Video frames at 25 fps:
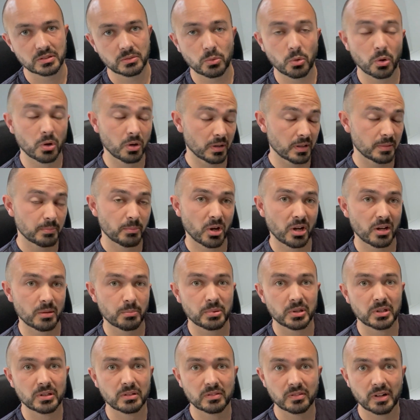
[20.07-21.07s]
well, it might have
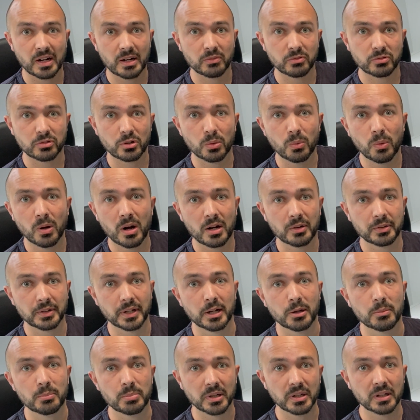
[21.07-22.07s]
been around for a while
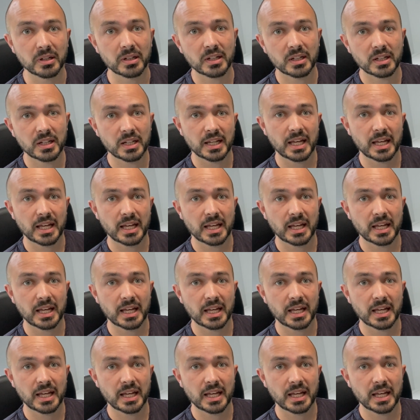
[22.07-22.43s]
now, but